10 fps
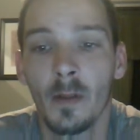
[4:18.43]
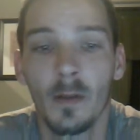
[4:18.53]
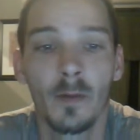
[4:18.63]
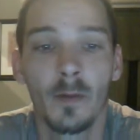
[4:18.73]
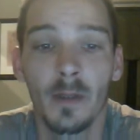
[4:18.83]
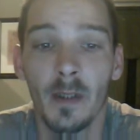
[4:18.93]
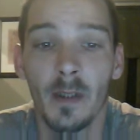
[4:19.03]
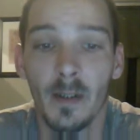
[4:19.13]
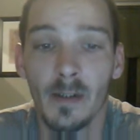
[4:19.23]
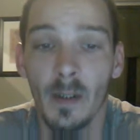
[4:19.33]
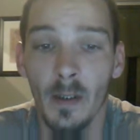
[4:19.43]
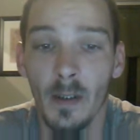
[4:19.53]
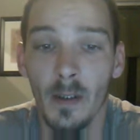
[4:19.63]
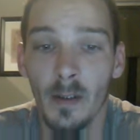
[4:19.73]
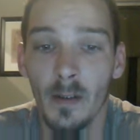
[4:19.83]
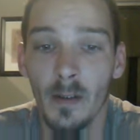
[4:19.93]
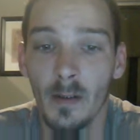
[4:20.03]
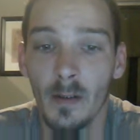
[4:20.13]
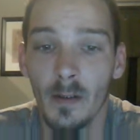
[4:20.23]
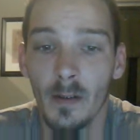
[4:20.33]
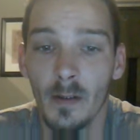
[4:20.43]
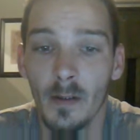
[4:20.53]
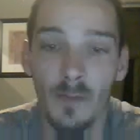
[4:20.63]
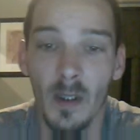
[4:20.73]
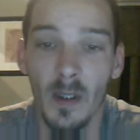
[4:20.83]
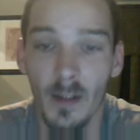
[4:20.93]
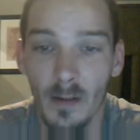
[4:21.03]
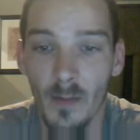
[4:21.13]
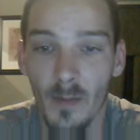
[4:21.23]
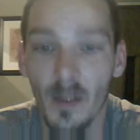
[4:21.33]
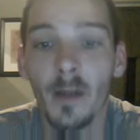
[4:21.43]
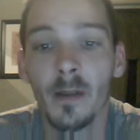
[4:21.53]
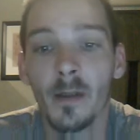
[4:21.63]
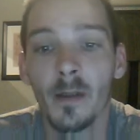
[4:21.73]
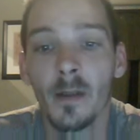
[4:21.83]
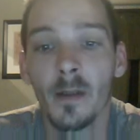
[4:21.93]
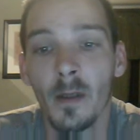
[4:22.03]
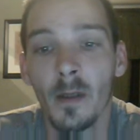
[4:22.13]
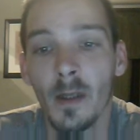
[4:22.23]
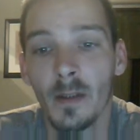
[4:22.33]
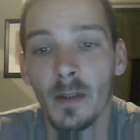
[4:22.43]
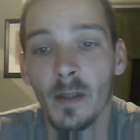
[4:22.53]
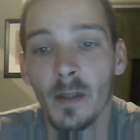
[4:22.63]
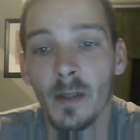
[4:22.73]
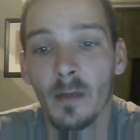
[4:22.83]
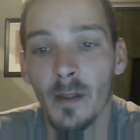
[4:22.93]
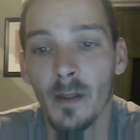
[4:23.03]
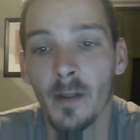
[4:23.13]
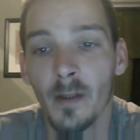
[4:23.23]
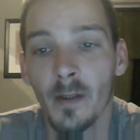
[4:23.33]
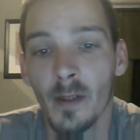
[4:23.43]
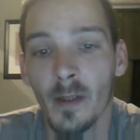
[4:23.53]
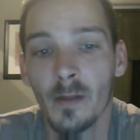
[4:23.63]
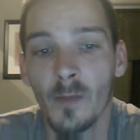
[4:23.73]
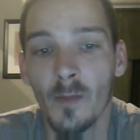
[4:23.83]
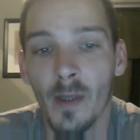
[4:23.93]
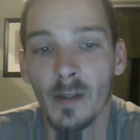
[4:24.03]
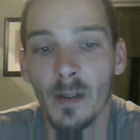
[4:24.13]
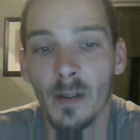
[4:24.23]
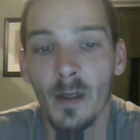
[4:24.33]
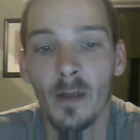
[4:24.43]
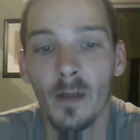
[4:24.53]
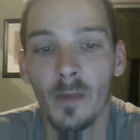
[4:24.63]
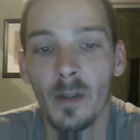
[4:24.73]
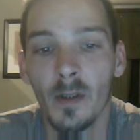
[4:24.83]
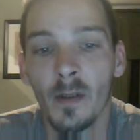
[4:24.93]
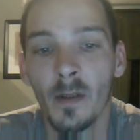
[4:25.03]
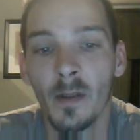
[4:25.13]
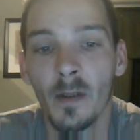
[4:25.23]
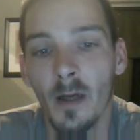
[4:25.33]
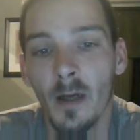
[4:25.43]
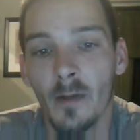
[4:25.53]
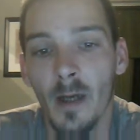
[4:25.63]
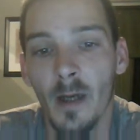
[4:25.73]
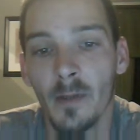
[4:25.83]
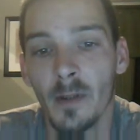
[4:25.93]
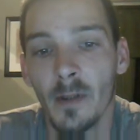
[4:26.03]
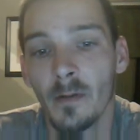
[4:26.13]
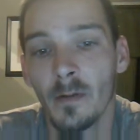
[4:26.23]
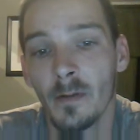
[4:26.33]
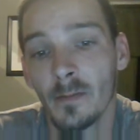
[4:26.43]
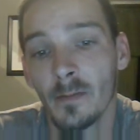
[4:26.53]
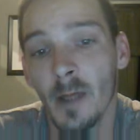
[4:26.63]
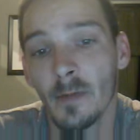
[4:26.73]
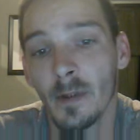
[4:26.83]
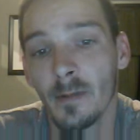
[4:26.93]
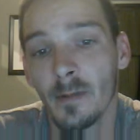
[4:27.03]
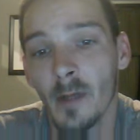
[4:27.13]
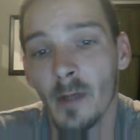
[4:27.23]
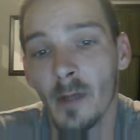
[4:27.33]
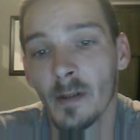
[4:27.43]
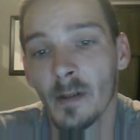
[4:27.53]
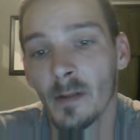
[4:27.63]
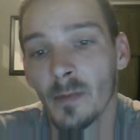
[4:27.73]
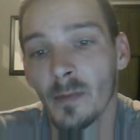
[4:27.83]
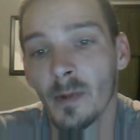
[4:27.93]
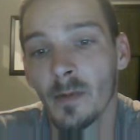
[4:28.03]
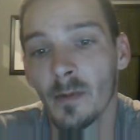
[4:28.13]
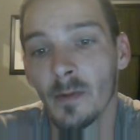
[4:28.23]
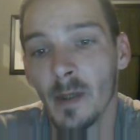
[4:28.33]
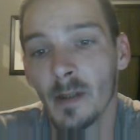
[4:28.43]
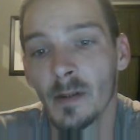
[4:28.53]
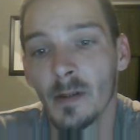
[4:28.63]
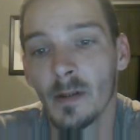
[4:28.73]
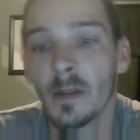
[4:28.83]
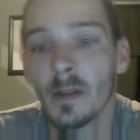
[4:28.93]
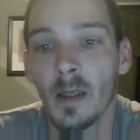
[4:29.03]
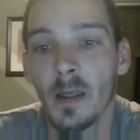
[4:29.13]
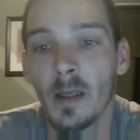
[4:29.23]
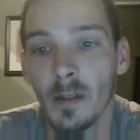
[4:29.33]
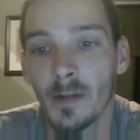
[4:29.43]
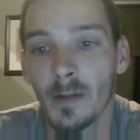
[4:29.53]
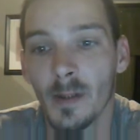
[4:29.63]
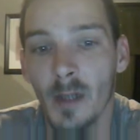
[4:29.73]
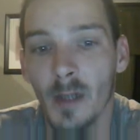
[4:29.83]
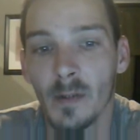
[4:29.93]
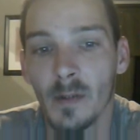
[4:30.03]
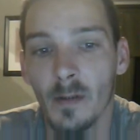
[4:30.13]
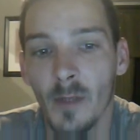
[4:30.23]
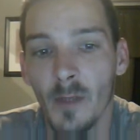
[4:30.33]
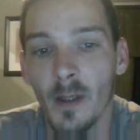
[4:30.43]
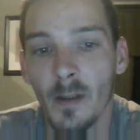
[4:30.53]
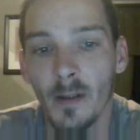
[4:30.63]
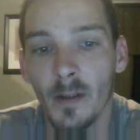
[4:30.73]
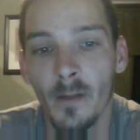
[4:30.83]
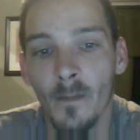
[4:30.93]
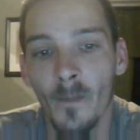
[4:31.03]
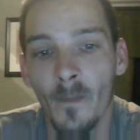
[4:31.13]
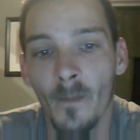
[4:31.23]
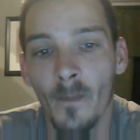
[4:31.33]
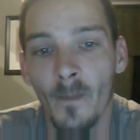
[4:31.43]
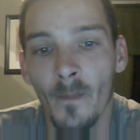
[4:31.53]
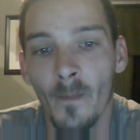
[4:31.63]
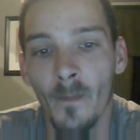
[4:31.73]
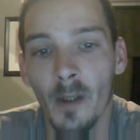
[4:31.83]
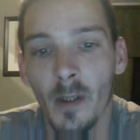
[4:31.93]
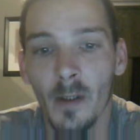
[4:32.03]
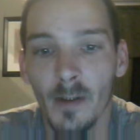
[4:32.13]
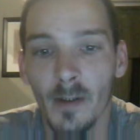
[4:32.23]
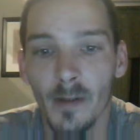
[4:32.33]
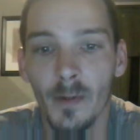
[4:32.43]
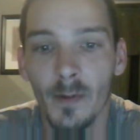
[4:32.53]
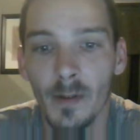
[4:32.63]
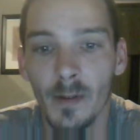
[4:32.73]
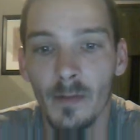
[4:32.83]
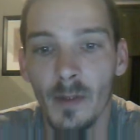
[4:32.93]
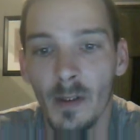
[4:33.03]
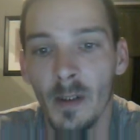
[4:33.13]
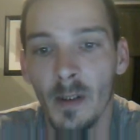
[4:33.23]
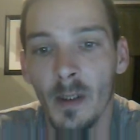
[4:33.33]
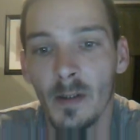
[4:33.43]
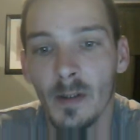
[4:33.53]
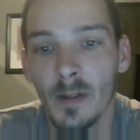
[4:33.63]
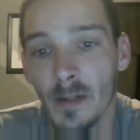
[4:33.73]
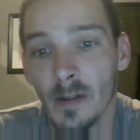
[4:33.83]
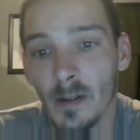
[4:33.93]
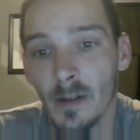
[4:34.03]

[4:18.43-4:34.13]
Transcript: with the guarantee that it was made in America and thus helps our customer base economy, our rapidly rising unemployment rates, and keeps our jobs in America, where all products are forced to be tested.